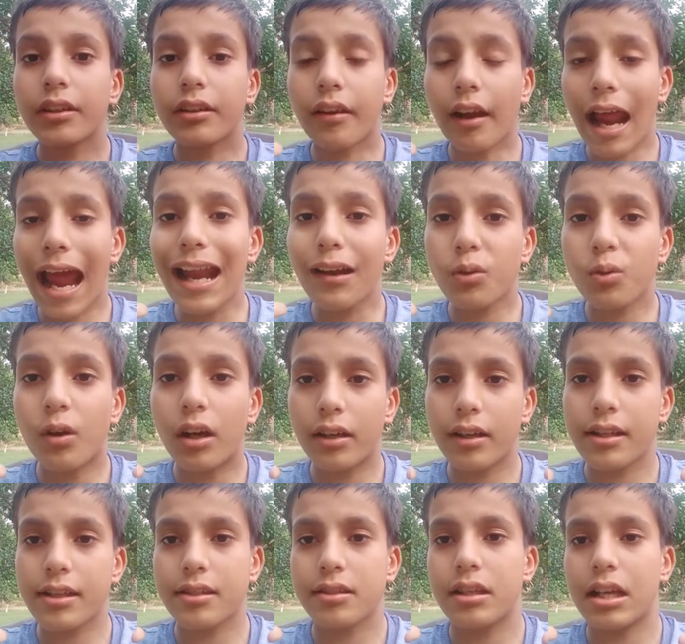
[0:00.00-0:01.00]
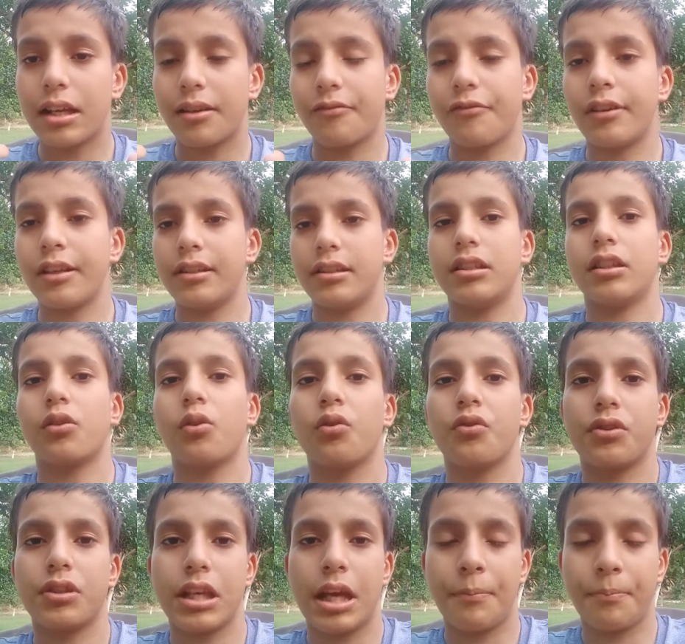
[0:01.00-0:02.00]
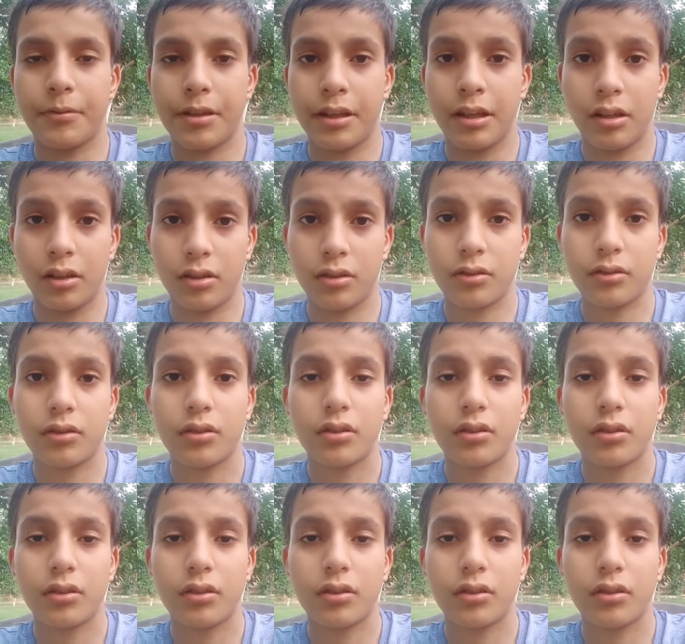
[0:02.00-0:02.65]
try to understand what is the concept here.